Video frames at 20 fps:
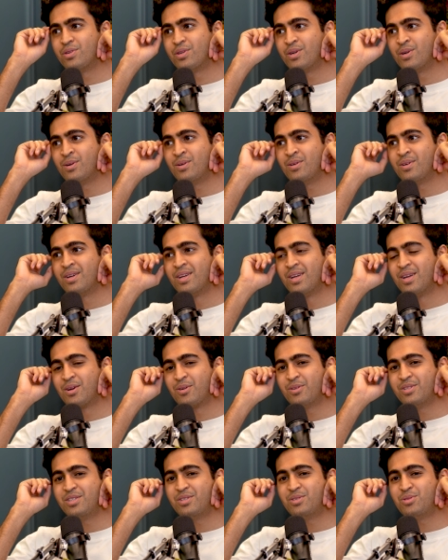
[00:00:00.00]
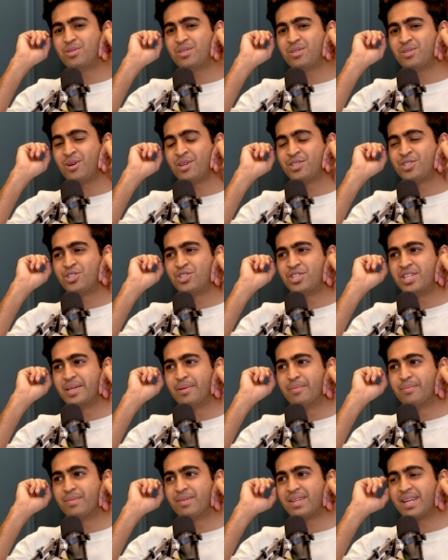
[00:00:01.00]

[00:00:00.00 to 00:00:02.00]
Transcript: You know, because these shoes are not cheap.